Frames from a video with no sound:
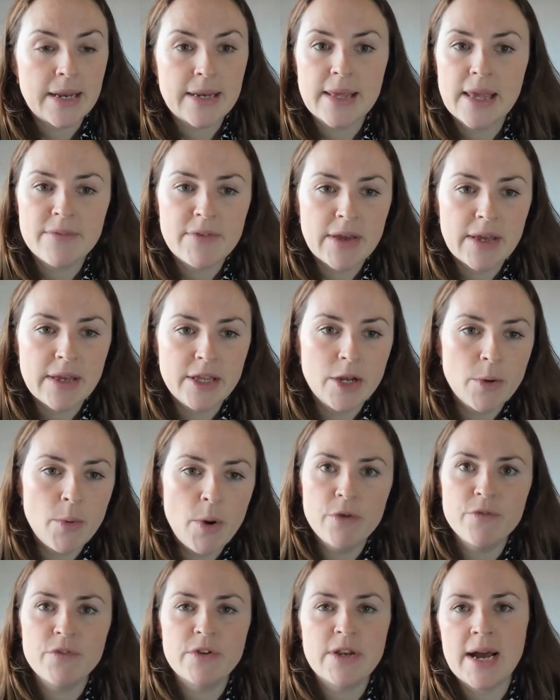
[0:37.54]
give it,
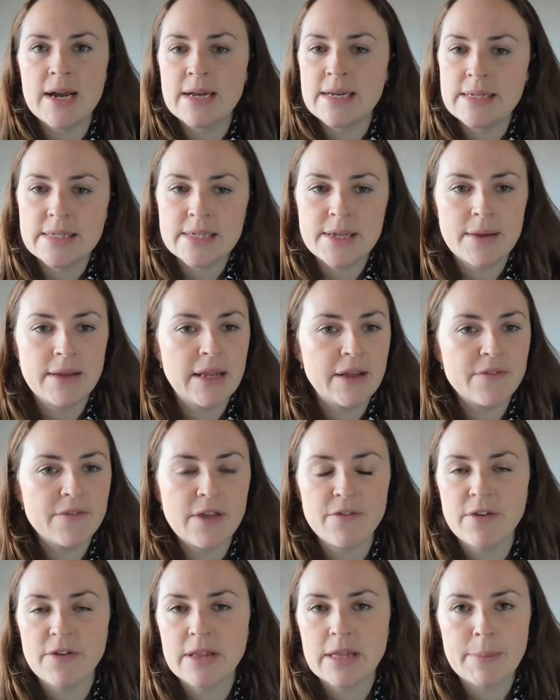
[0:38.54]
overnight. And if
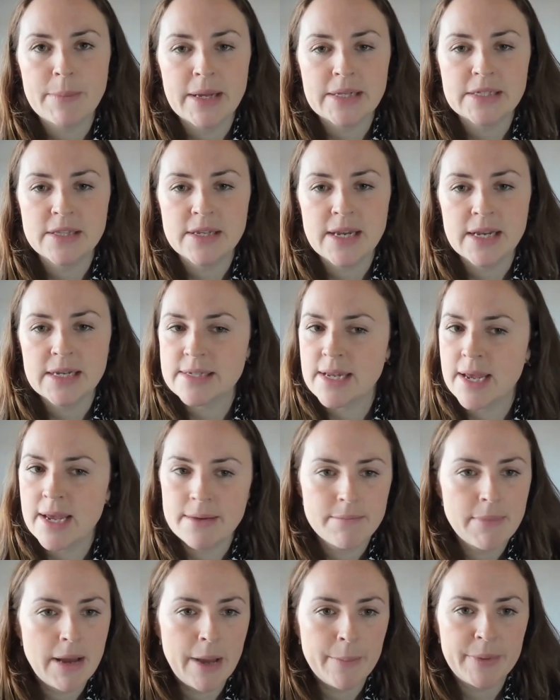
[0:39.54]
they're feeling better the next
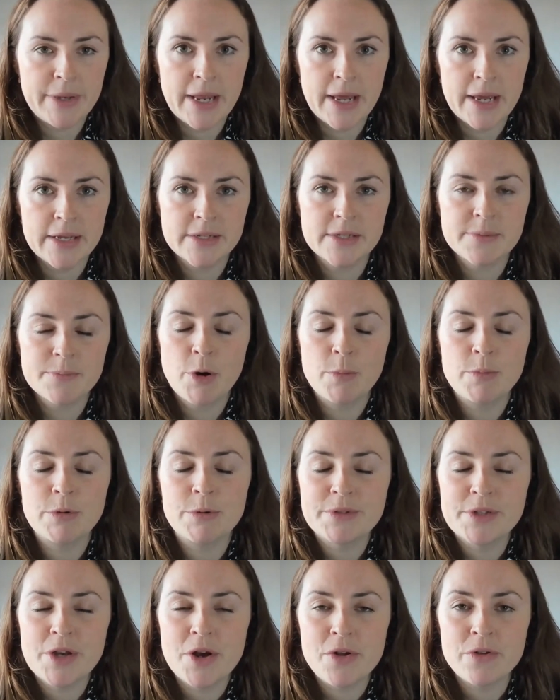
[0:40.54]
day, happy days,
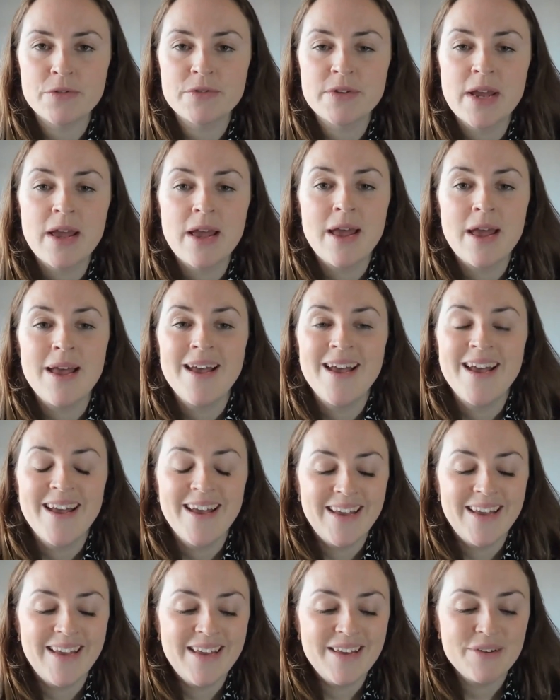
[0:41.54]
problem solved.
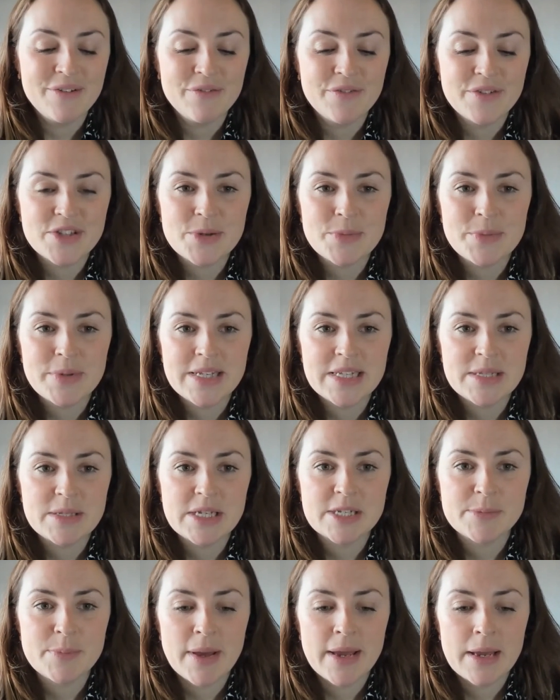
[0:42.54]
If somebody's
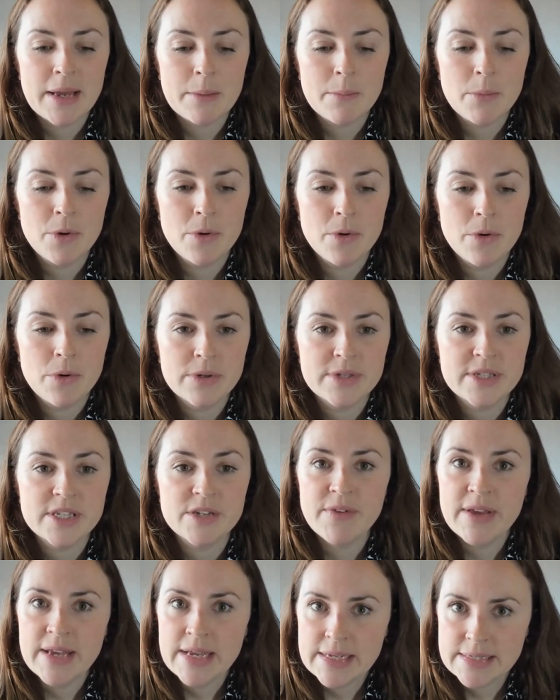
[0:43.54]
displaying more
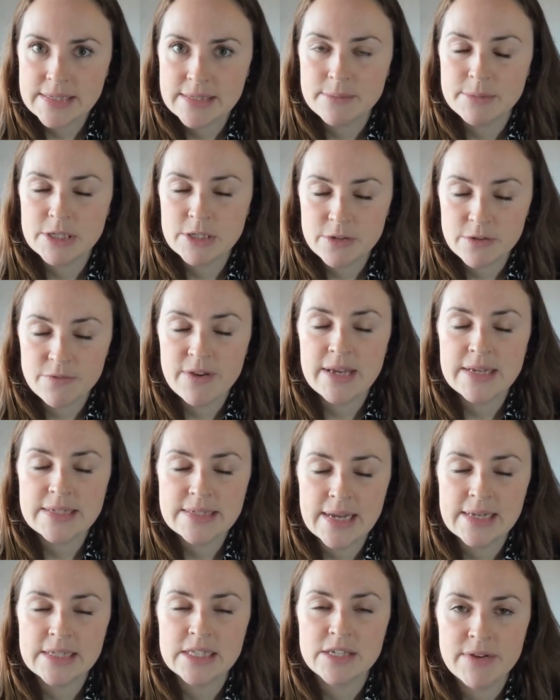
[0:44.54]
severe
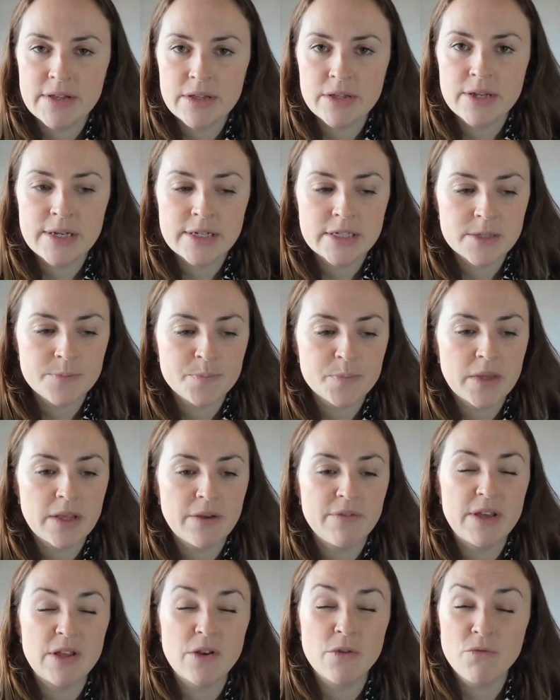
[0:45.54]
signs of illness, they're
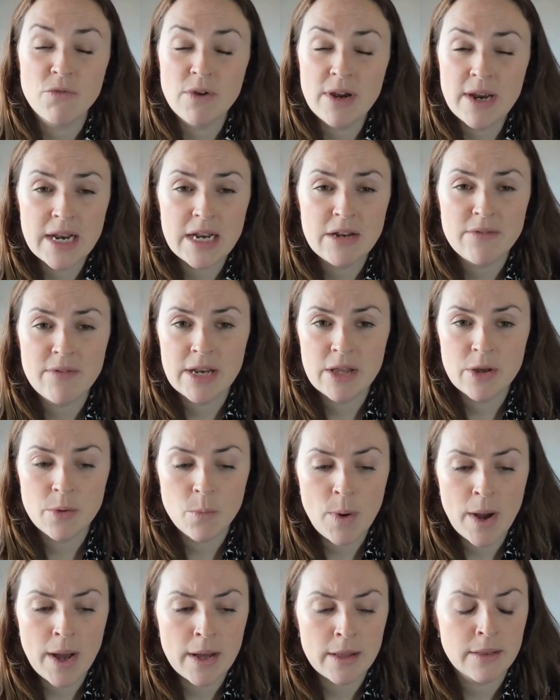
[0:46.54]
feeling really, really
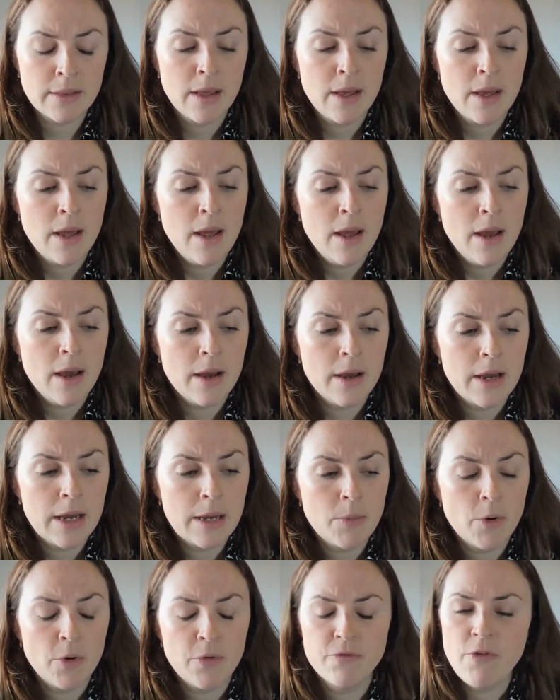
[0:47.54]
unwell,
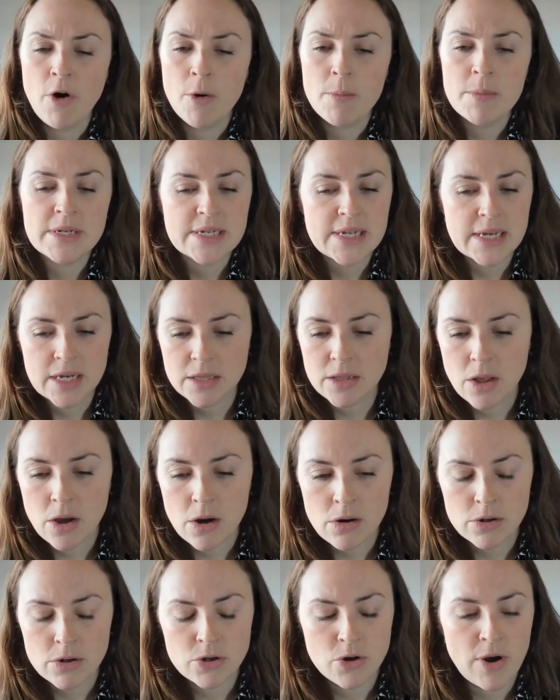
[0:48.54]
or vomiting a
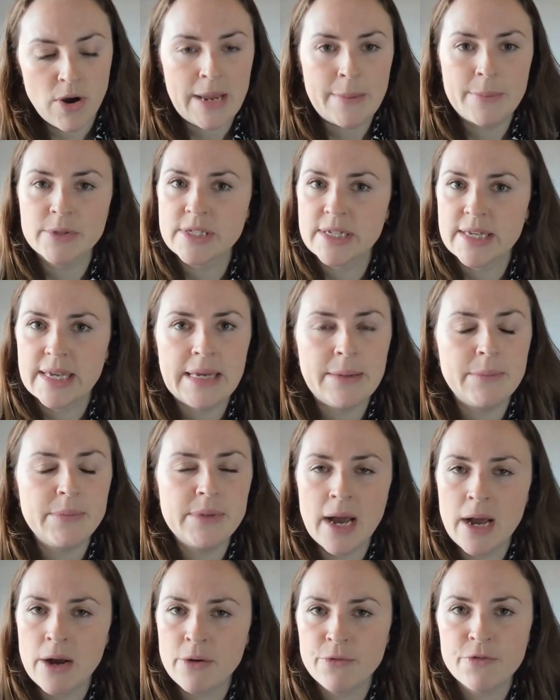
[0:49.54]
lot, not able to keep
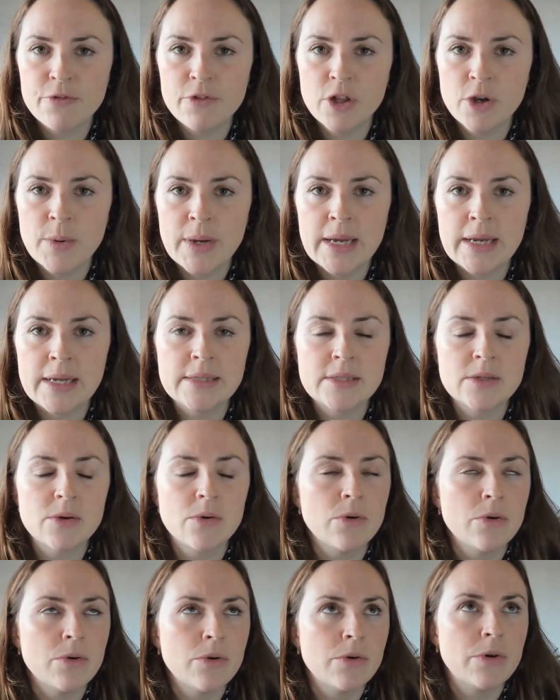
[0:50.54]
down fluids,
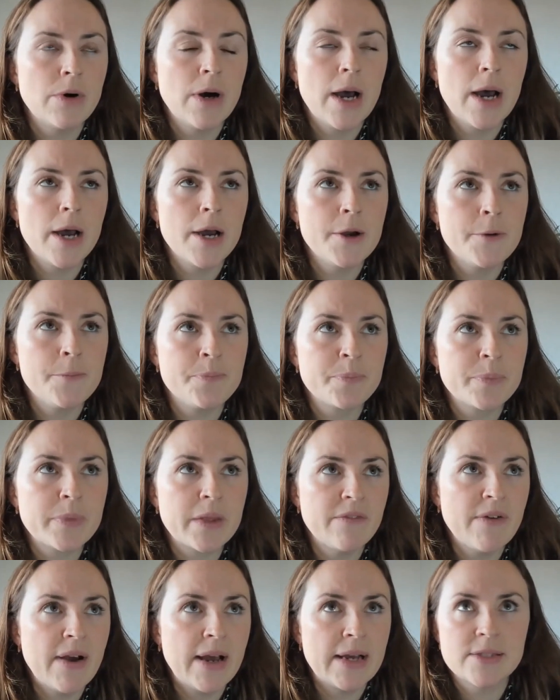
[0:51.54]
or
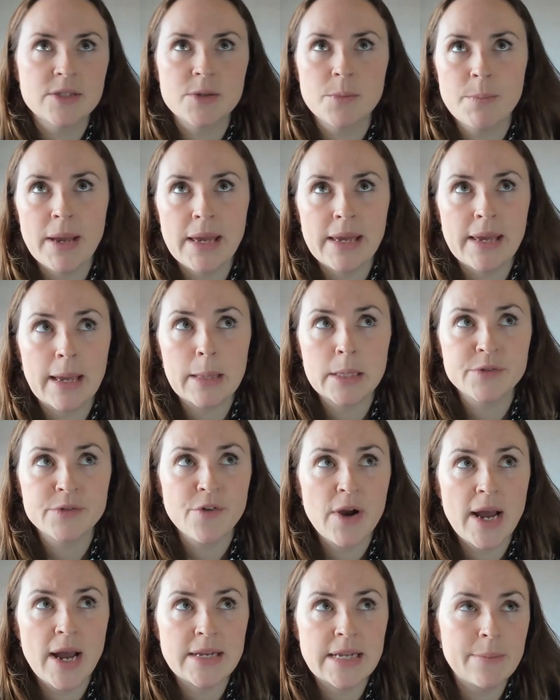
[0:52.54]
have had some painkillers for
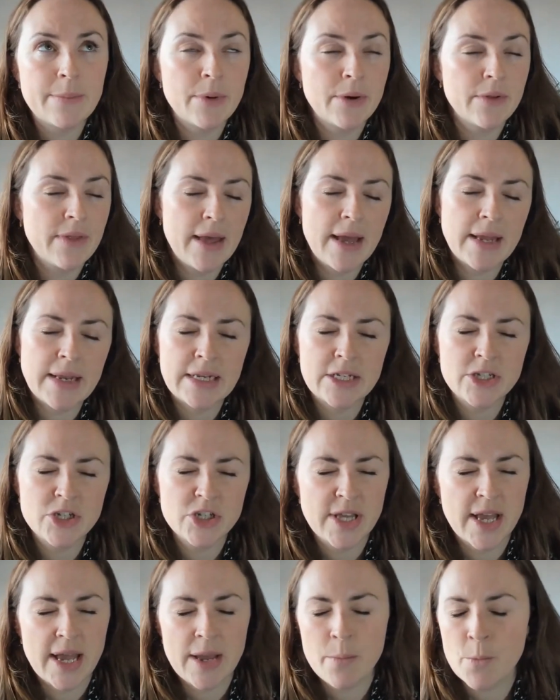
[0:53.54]
a headache, but their headache's
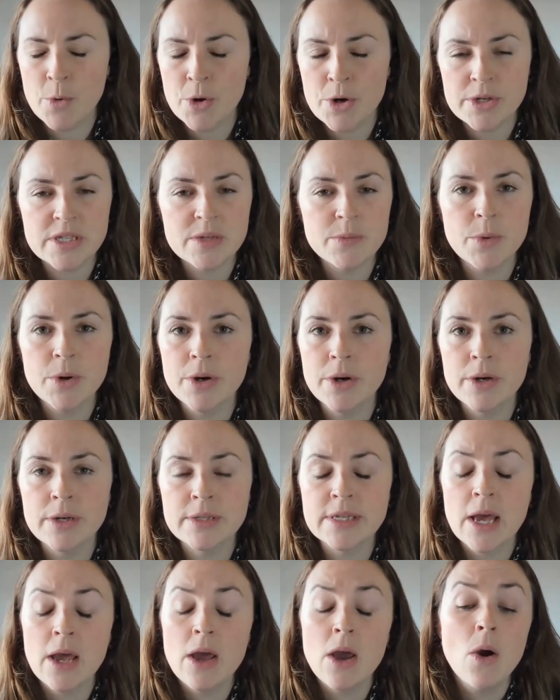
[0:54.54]
just getting worse and worse,
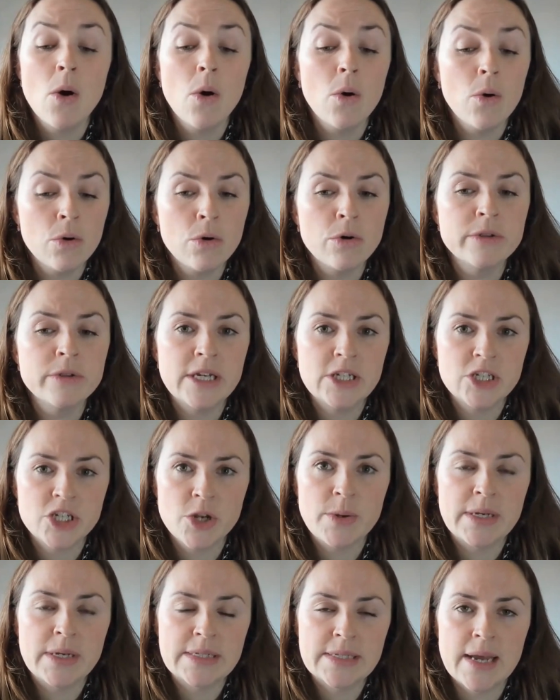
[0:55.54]
or they're
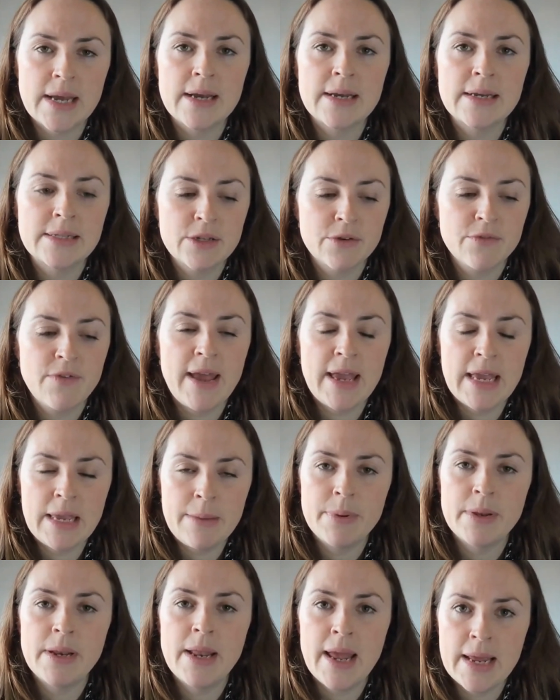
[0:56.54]
showing signs of
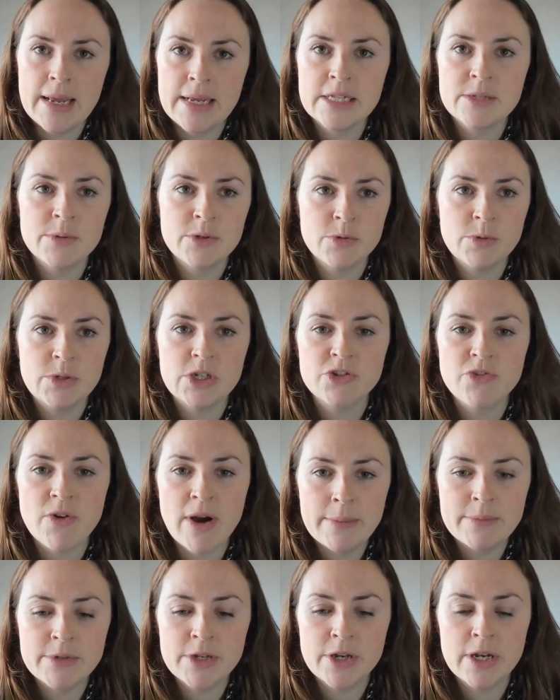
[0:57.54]
HAPE and HACE, which we
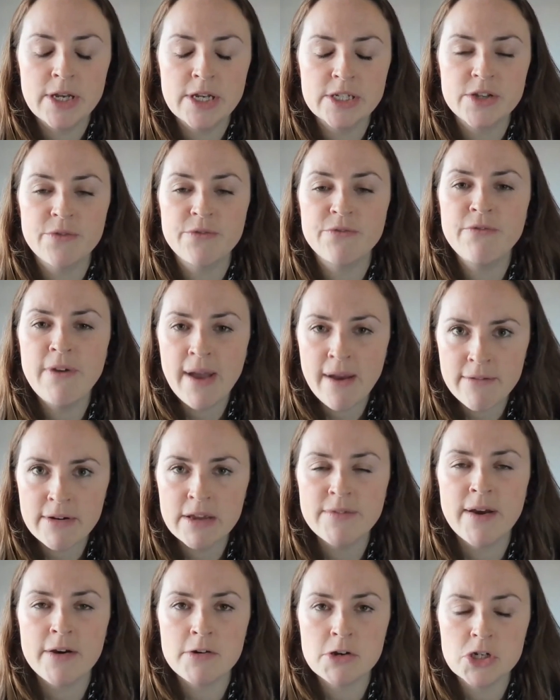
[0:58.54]
described earlier, so very,
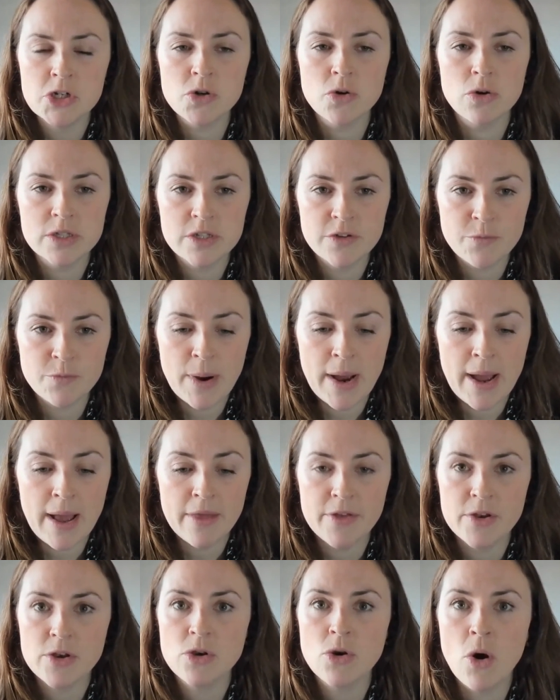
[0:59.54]
very short of
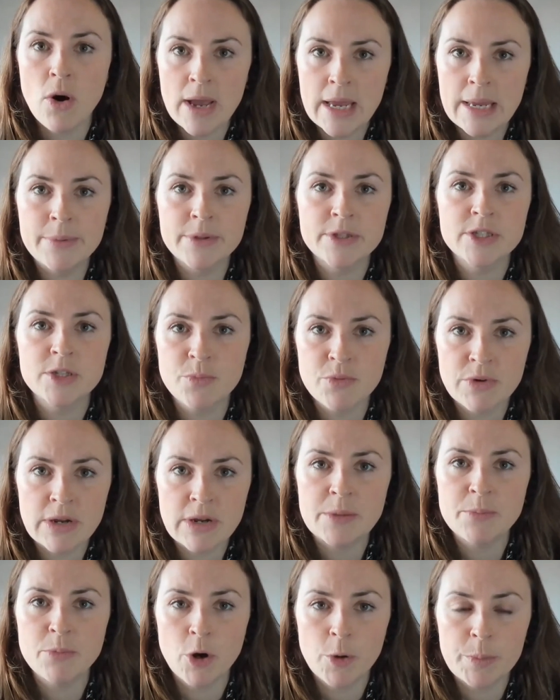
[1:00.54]
breath and not able to
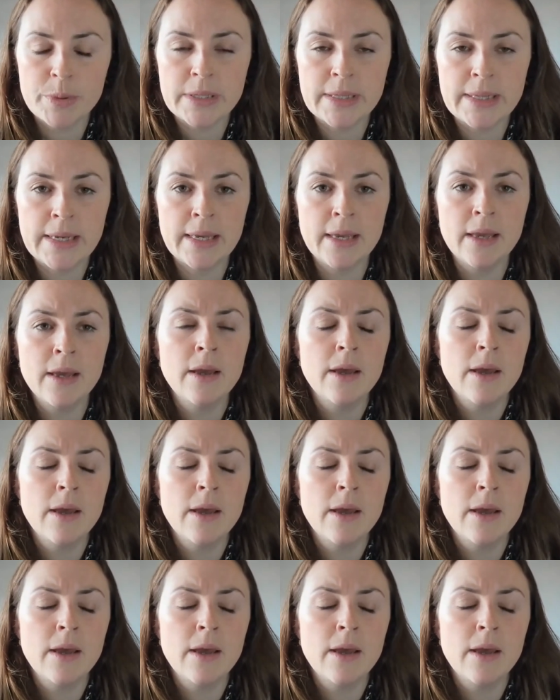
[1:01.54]
breathe properly,